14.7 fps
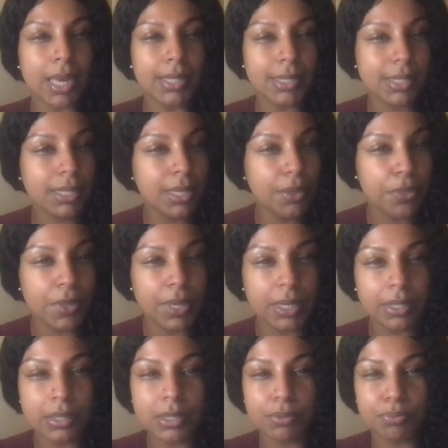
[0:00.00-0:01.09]
I see
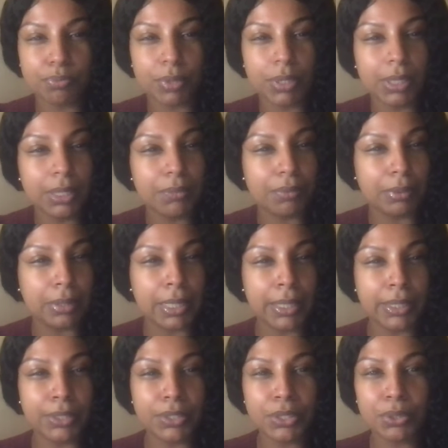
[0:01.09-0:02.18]
things really
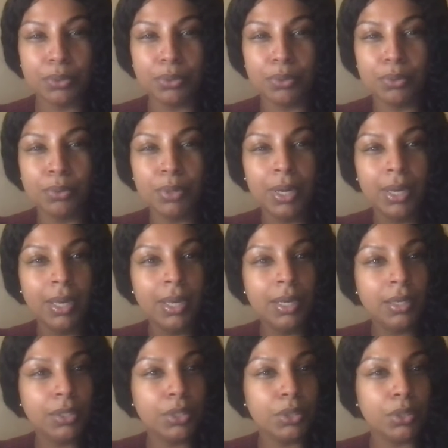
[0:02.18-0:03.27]
related to,
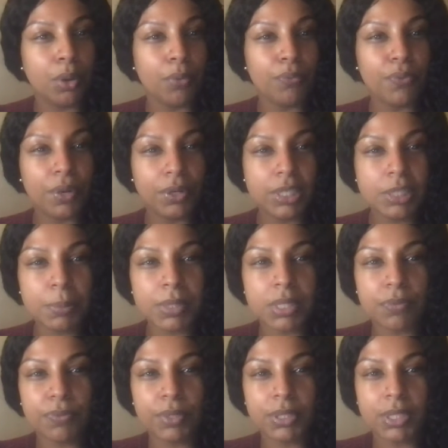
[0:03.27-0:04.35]
very
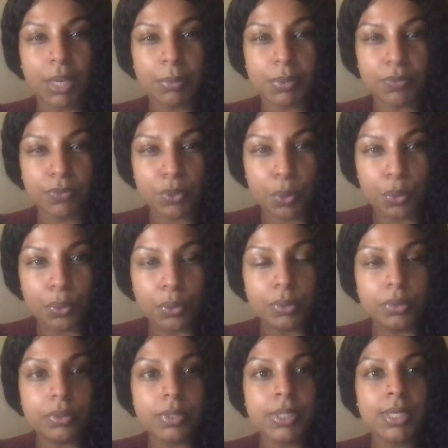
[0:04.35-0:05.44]
specific types of
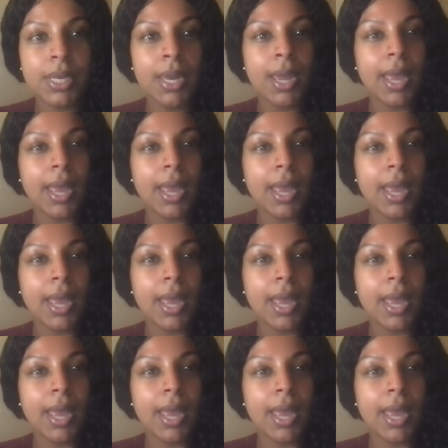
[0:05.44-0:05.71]
goals.